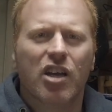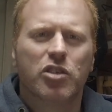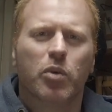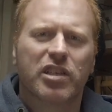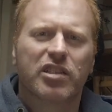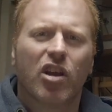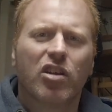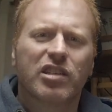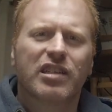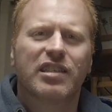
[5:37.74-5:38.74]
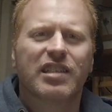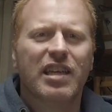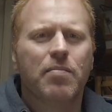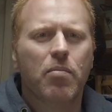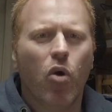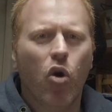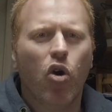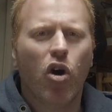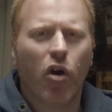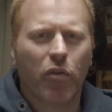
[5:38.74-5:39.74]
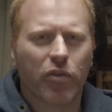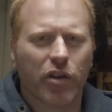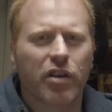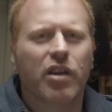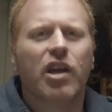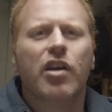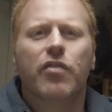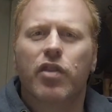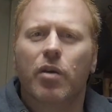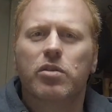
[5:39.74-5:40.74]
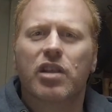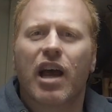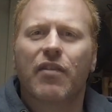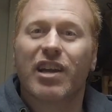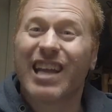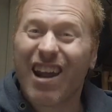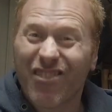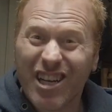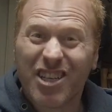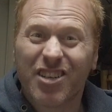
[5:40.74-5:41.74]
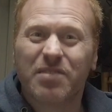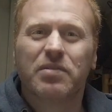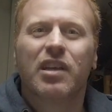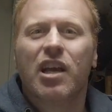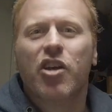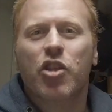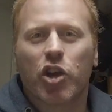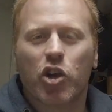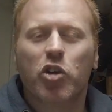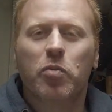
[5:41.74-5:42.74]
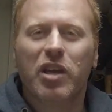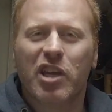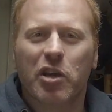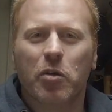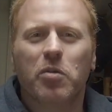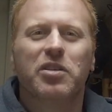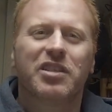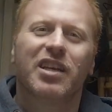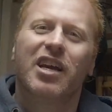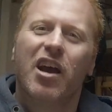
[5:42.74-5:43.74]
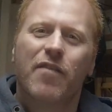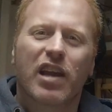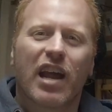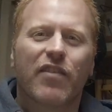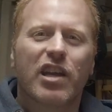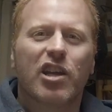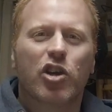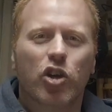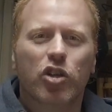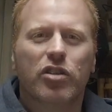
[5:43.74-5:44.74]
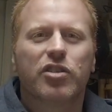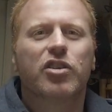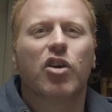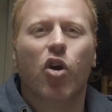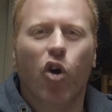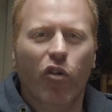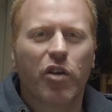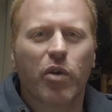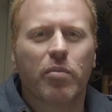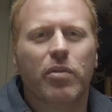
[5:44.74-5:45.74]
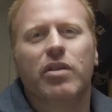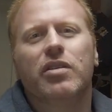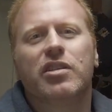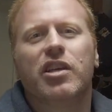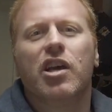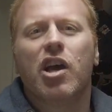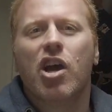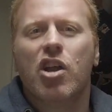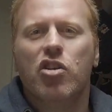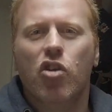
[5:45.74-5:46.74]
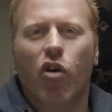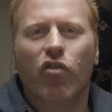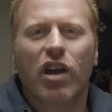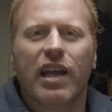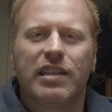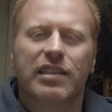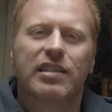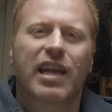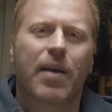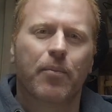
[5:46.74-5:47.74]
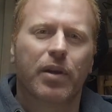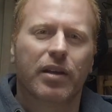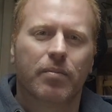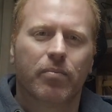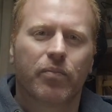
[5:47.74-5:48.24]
as we're starting to see more often for those that have a garage that could be used for carrying goods or equipment not related to camping.